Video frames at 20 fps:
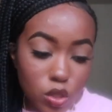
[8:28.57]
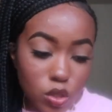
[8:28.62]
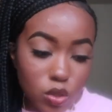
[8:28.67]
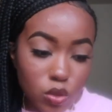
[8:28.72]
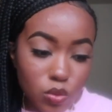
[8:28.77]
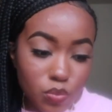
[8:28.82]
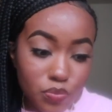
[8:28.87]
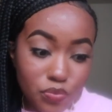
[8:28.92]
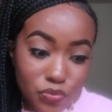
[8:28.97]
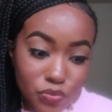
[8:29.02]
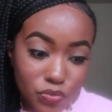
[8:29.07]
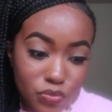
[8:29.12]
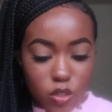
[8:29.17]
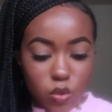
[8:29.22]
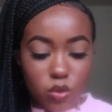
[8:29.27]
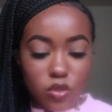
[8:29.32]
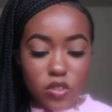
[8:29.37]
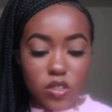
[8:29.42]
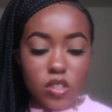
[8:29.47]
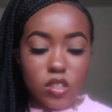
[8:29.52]
So
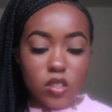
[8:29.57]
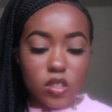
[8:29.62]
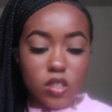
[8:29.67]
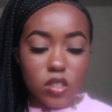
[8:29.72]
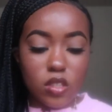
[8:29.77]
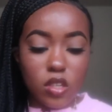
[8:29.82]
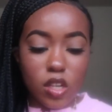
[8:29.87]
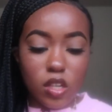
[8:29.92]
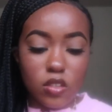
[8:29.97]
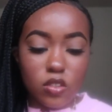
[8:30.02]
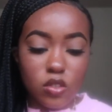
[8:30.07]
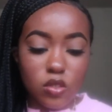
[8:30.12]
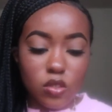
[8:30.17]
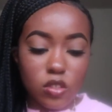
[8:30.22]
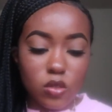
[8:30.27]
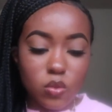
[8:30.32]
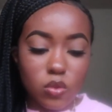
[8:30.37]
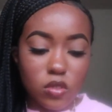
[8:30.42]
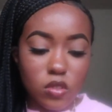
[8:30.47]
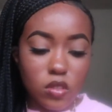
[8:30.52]
this was
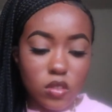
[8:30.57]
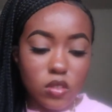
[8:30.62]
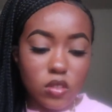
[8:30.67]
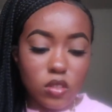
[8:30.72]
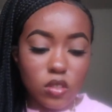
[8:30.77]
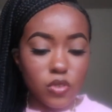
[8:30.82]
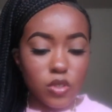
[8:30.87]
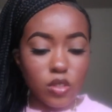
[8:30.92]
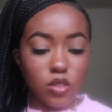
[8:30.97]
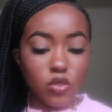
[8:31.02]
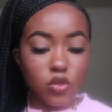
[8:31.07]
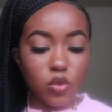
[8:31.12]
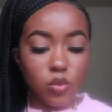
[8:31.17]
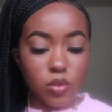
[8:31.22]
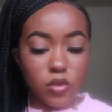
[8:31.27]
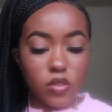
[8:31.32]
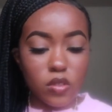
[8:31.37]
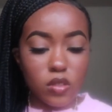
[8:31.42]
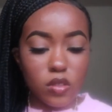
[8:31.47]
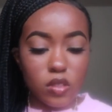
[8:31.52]
$16.31 for the
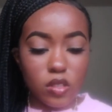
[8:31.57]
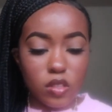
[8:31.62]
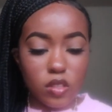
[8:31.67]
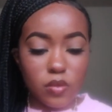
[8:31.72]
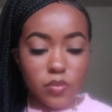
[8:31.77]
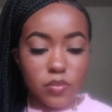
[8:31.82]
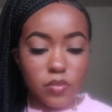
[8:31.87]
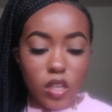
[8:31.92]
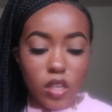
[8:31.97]
two-piece set.